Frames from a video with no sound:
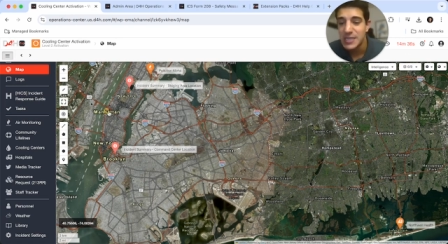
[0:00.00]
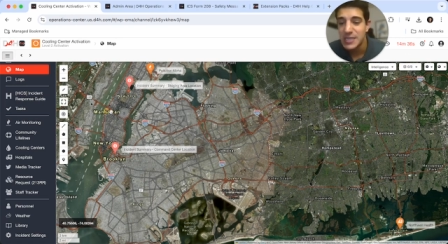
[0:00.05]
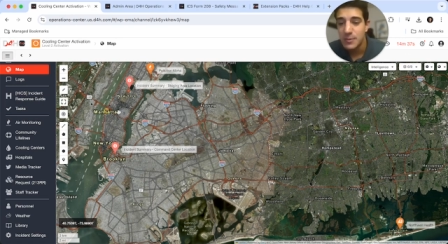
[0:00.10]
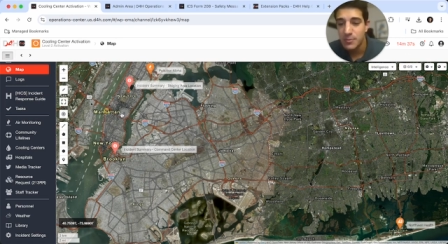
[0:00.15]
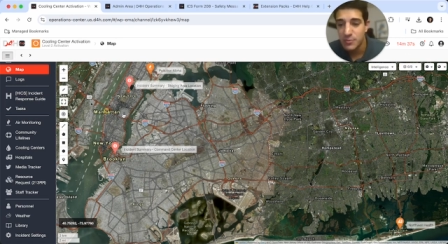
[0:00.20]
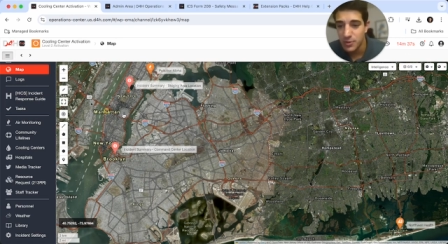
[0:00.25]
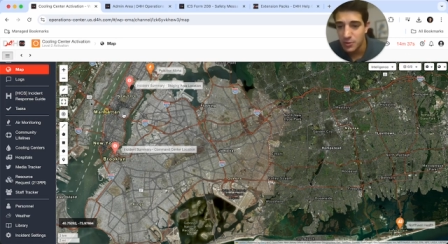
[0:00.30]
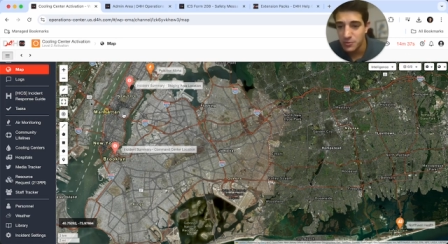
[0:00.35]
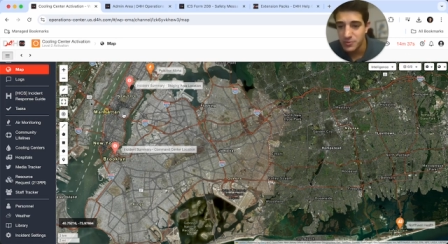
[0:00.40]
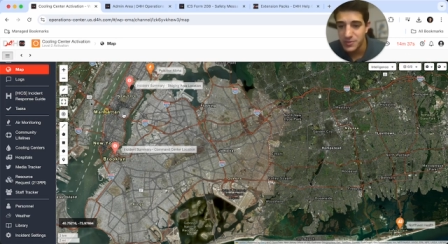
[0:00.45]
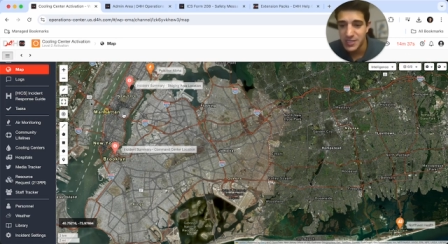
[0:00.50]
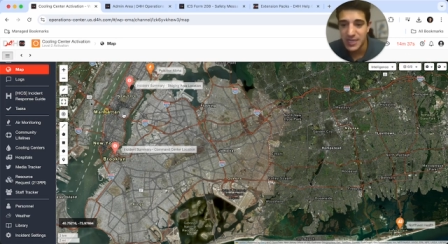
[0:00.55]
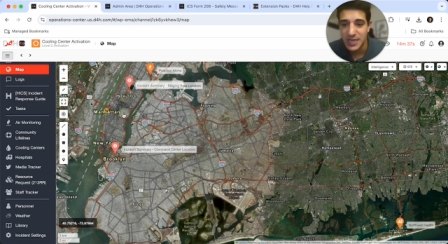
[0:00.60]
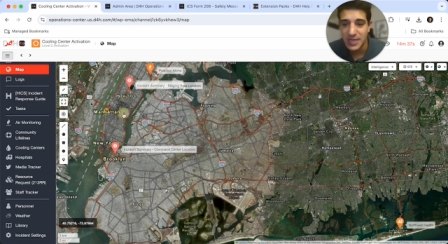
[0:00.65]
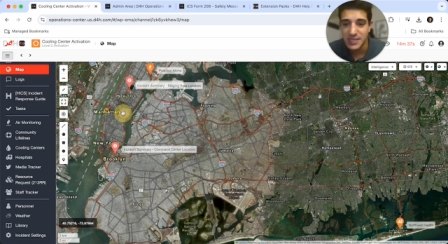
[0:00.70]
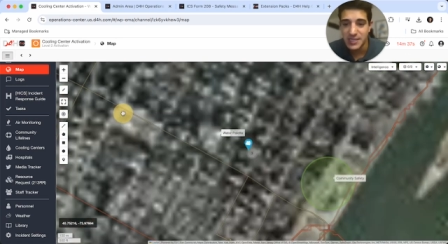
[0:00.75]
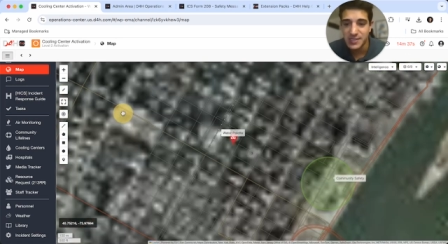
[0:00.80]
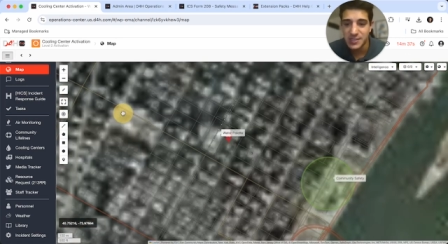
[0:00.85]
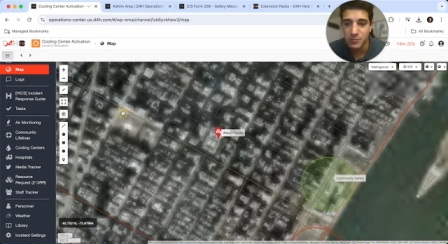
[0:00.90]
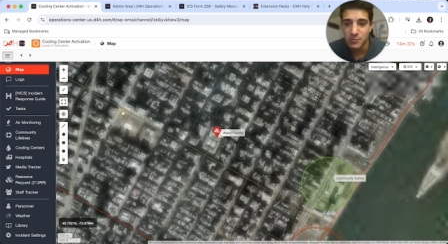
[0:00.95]

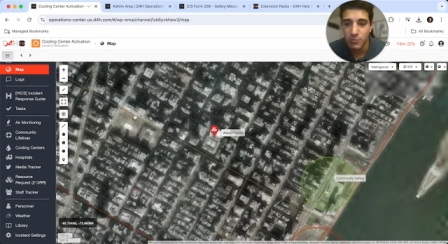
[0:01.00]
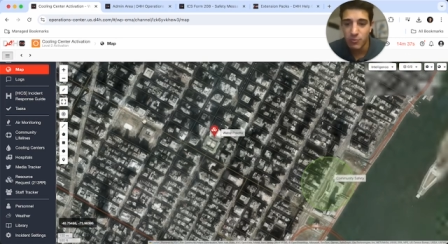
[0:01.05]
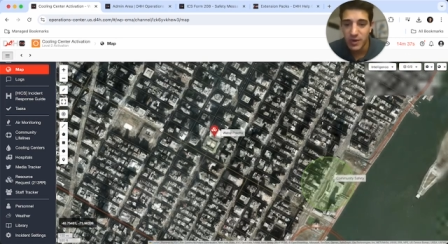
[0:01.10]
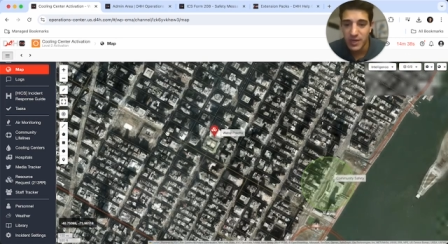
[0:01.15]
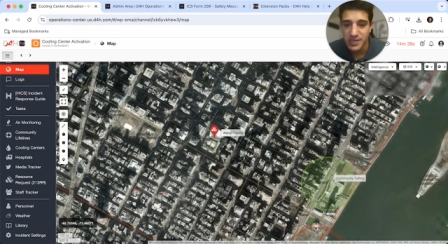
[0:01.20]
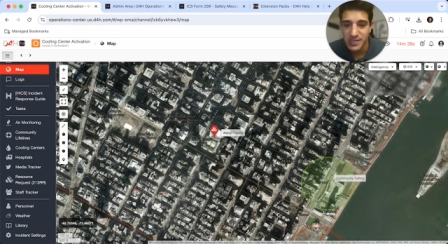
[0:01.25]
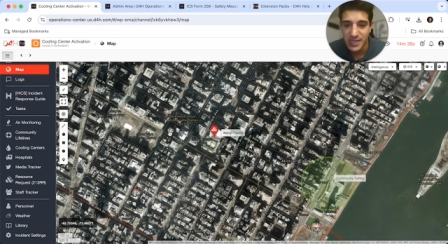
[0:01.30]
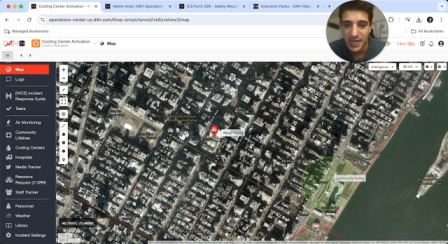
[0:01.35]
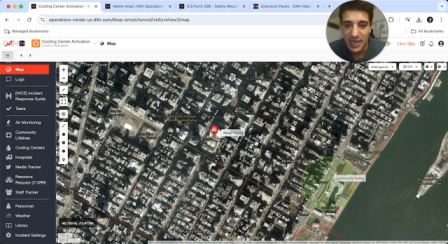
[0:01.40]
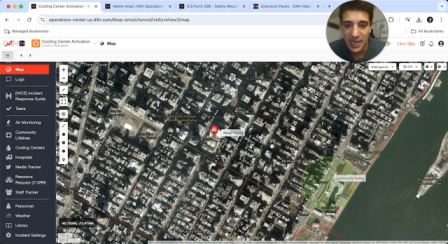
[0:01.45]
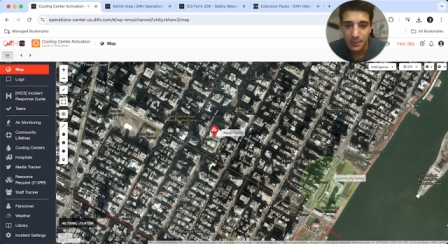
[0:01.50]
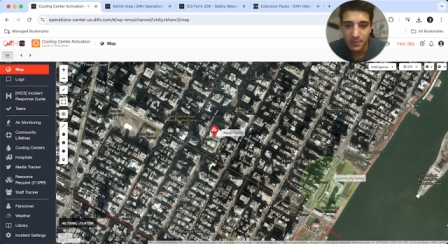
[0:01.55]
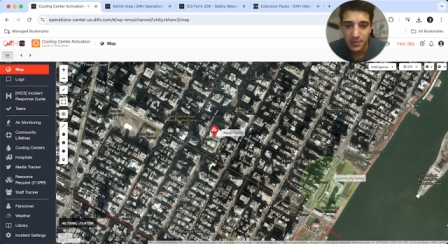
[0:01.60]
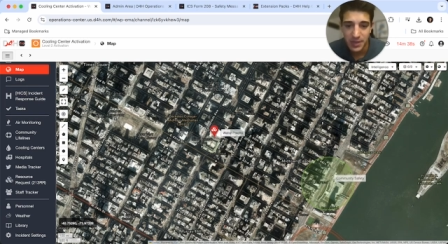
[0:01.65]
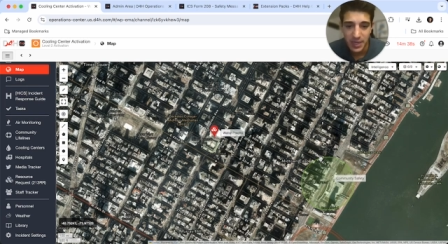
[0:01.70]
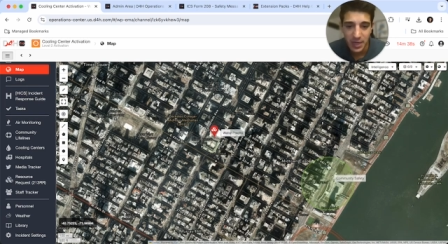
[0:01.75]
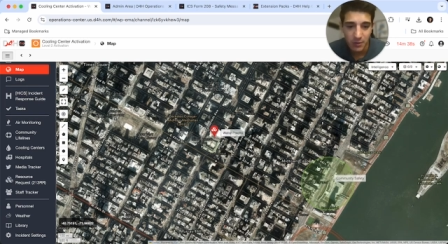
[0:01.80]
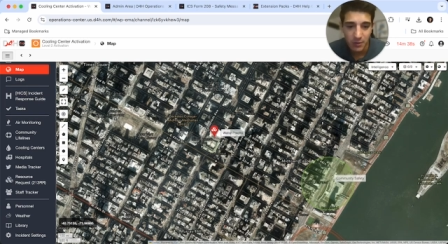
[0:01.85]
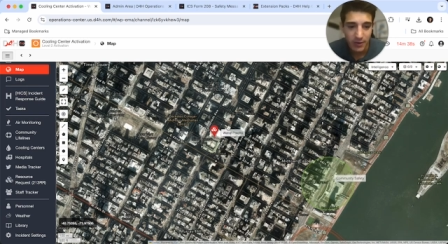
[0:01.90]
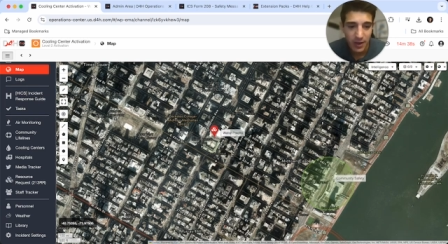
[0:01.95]
protests, what is
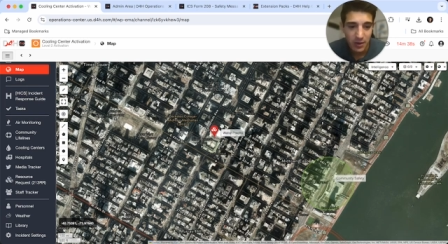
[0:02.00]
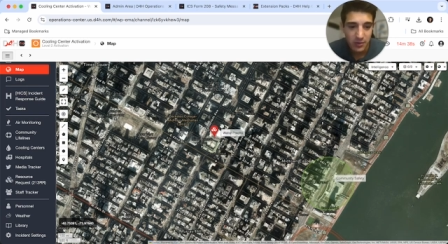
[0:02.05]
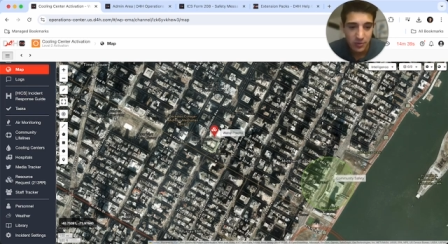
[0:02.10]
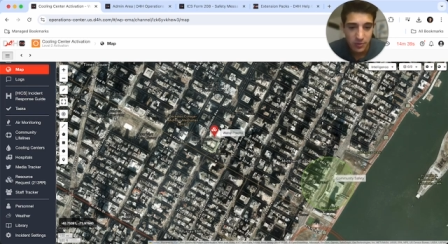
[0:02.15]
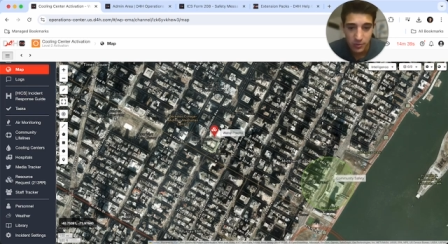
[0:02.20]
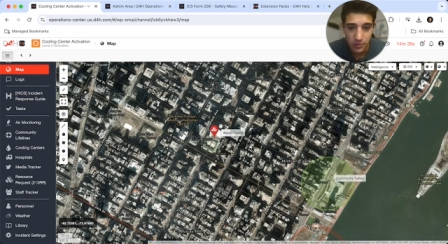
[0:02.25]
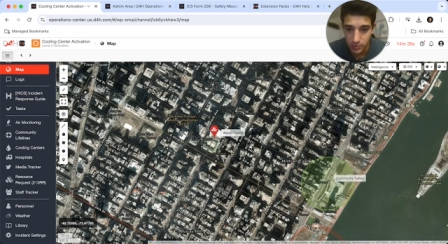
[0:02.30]
happening around